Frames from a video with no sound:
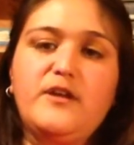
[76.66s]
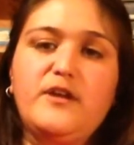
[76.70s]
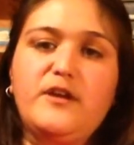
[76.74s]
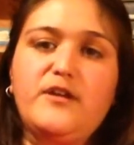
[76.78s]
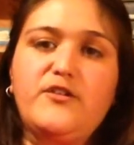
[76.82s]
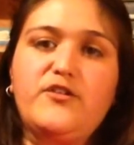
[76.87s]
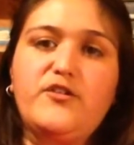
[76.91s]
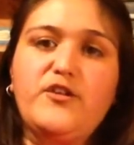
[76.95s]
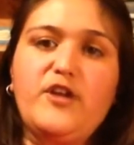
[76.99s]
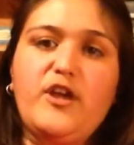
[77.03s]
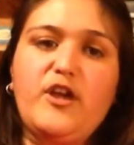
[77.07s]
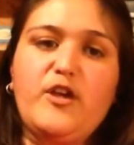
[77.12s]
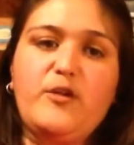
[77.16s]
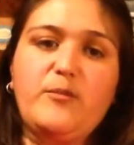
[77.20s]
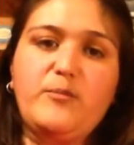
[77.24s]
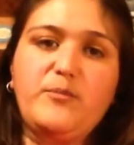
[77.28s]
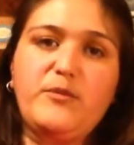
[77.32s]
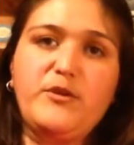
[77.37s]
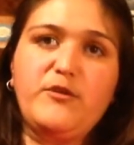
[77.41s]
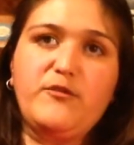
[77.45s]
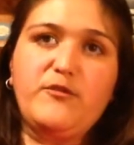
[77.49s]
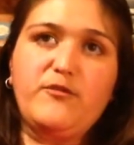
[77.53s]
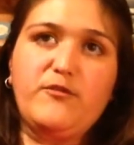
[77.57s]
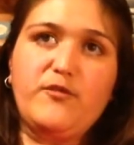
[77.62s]
to help
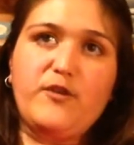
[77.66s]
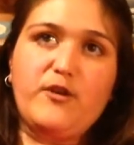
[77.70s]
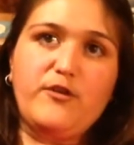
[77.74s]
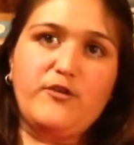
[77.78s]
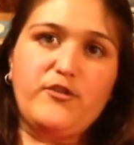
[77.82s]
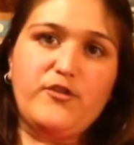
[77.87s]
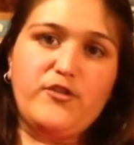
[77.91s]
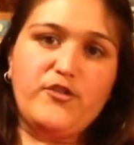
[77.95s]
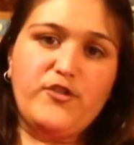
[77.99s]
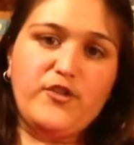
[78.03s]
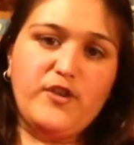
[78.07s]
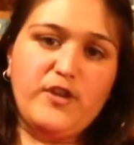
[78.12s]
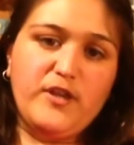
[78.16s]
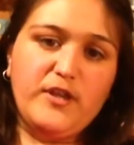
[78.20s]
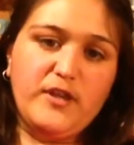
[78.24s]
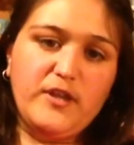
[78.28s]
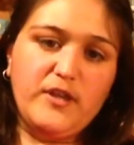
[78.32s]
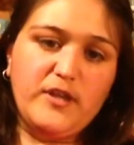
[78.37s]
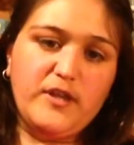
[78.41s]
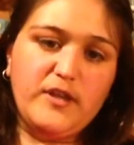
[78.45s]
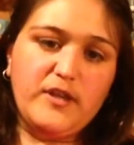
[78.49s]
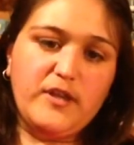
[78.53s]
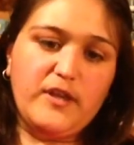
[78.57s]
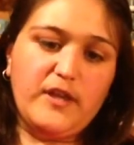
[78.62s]
you first
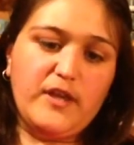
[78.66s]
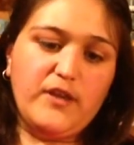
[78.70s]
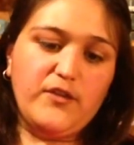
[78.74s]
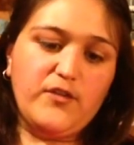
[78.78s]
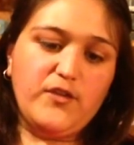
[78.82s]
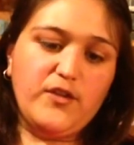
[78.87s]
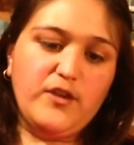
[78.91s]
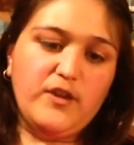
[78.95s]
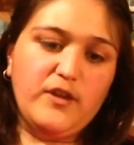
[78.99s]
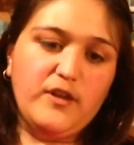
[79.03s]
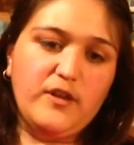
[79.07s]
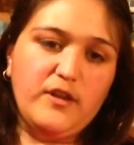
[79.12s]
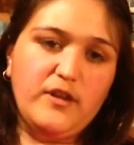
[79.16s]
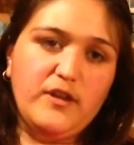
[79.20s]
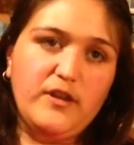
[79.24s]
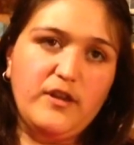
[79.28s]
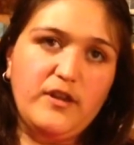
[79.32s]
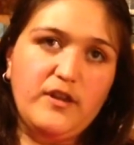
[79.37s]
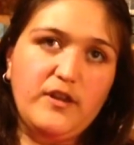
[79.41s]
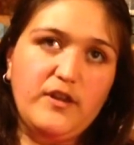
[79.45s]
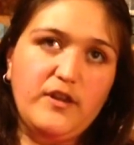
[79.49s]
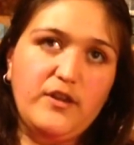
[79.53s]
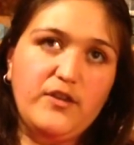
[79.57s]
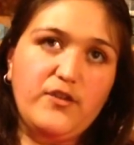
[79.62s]
get
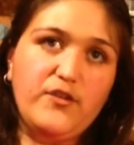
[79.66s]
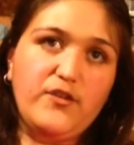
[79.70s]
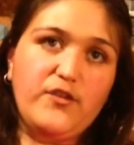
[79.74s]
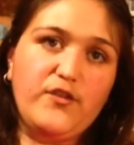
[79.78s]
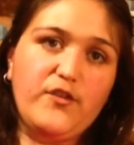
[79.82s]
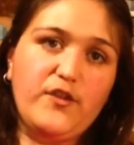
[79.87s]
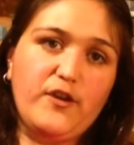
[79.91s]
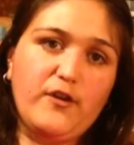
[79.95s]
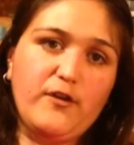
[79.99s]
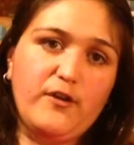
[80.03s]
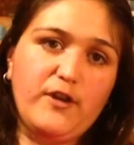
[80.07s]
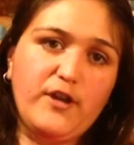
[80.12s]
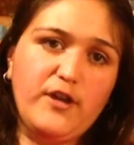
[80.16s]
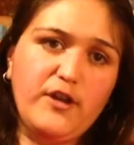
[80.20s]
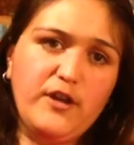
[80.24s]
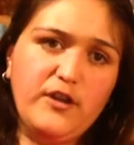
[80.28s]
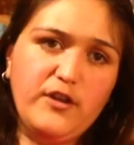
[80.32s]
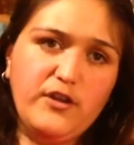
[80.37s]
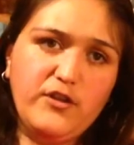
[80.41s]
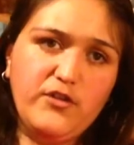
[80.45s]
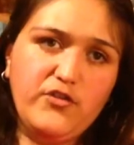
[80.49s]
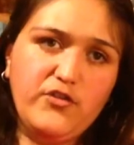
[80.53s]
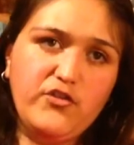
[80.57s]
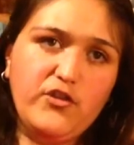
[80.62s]
Siri
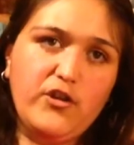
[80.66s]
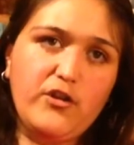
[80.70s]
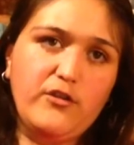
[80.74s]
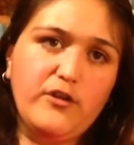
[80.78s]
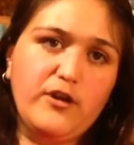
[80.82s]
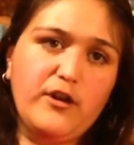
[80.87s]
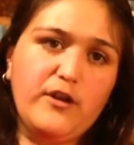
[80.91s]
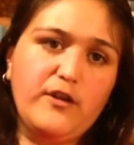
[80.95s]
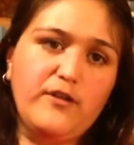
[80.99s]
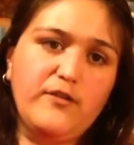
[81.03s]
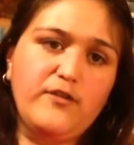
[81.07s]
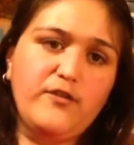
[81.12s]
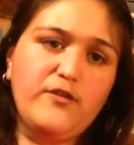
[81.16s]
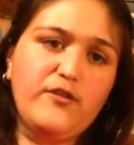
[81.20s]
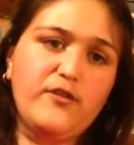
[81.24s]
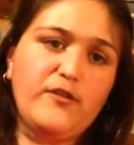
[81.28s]
turned on.